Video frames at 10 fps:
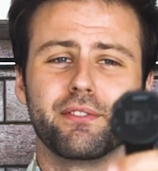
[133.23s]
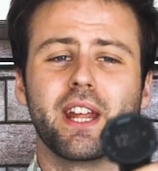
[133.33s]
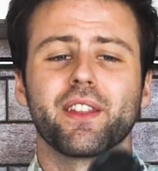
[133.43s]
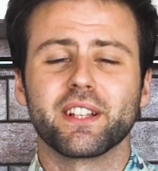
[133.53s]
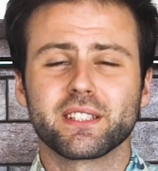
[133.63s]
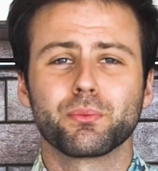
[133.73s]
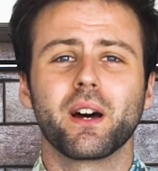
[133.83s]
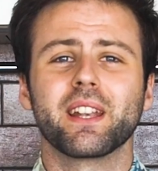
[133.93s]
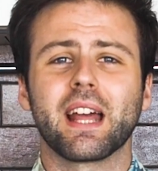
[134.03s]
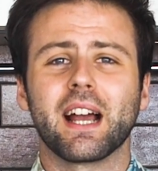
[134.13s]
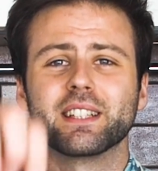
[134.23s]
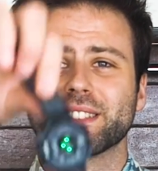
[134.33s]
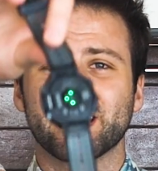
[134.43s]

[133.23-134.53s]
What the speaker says: Now this one has